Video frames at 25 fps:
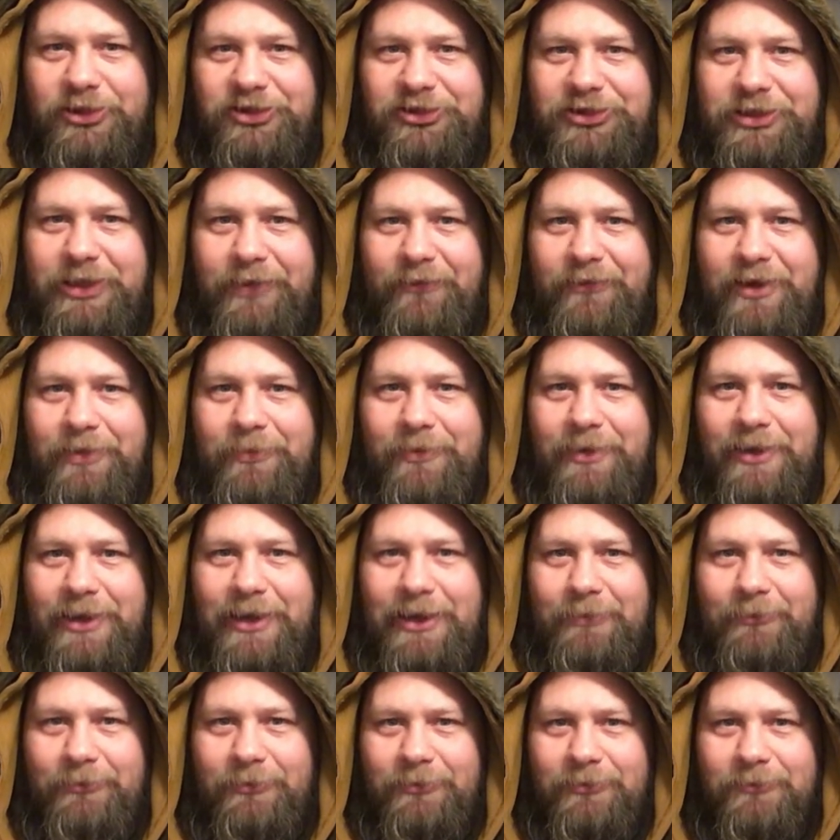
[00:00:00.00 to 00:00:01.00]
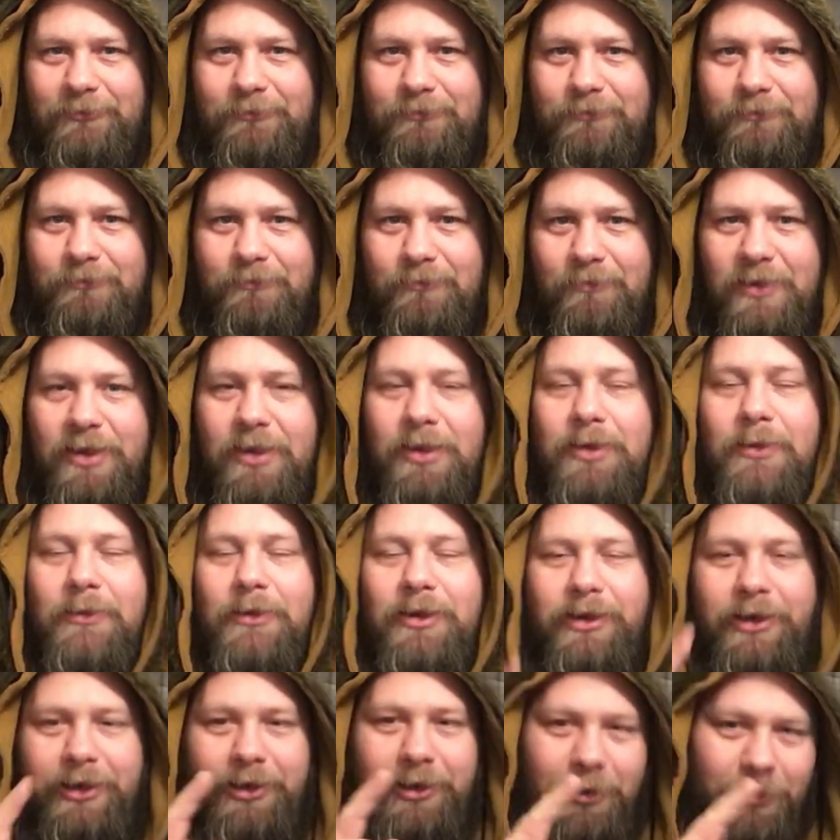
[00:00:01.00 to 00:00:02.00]
just giving him the hammer.
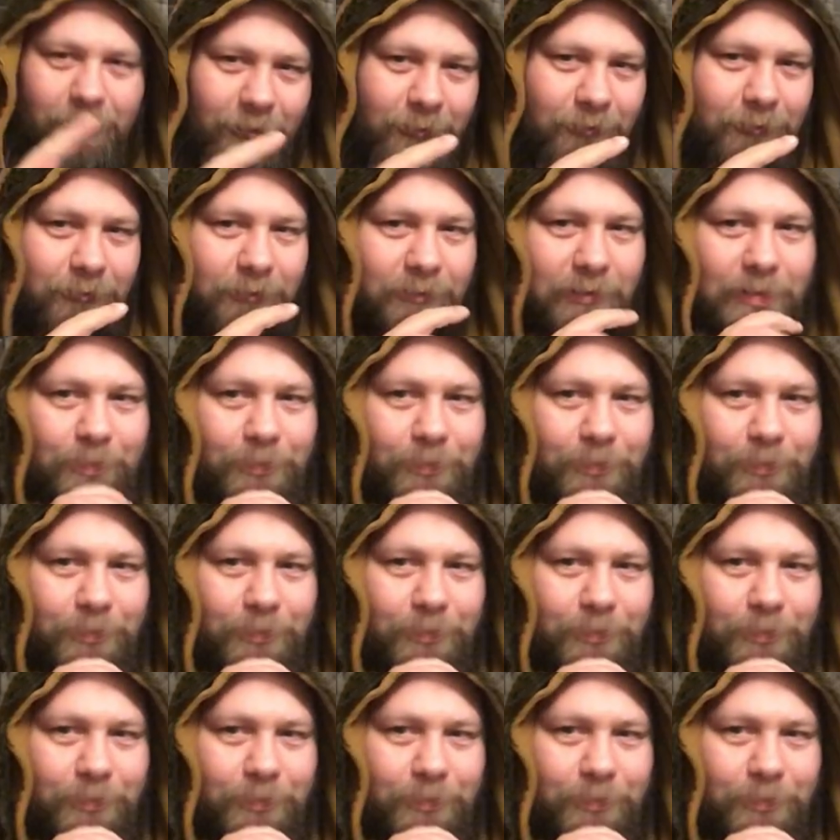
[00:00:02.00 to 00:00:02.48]
You know,